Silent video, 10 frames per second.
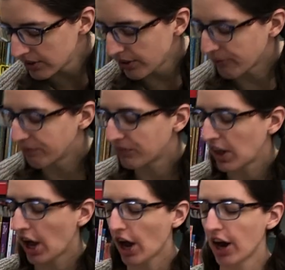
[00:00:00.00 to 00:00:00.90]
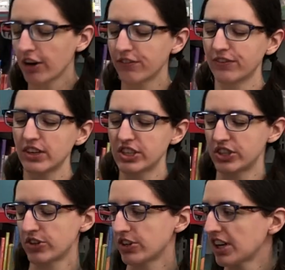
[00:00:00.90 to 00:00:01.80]
so our first
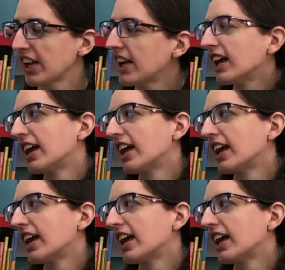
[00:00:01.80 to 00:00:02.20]
story